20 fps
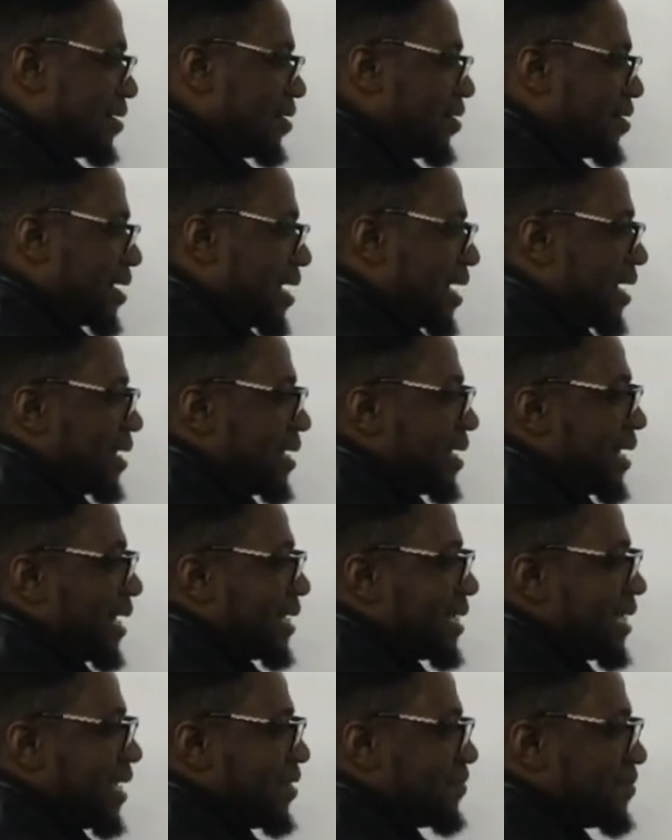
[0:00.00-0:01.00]
Okay,
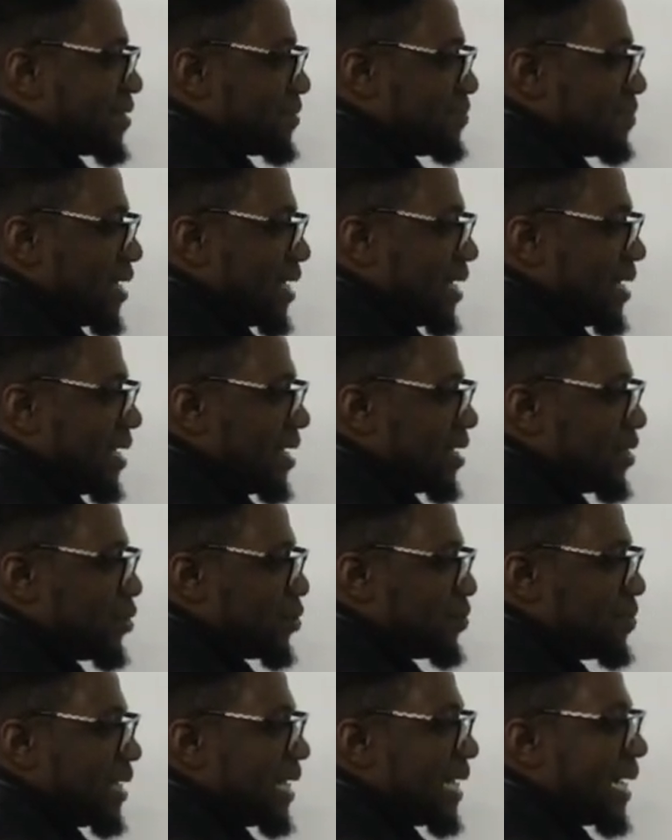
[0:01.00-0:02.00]
that gives me here to
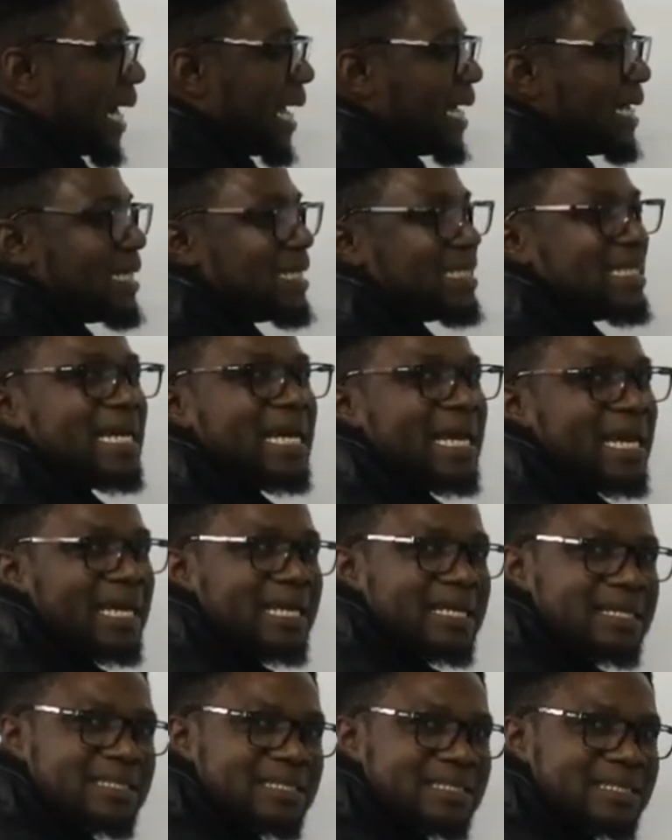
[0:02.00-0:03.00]
be
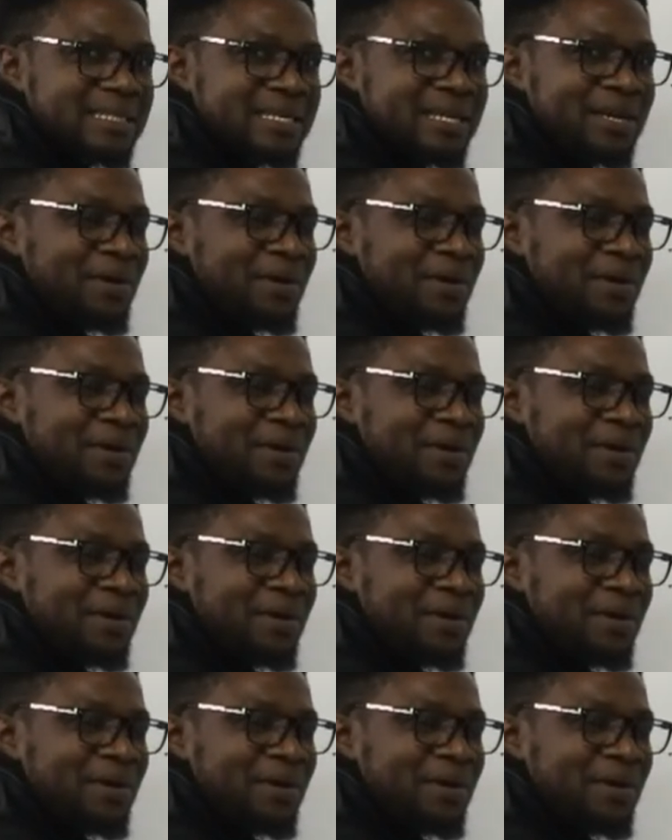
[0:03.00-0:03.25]
98.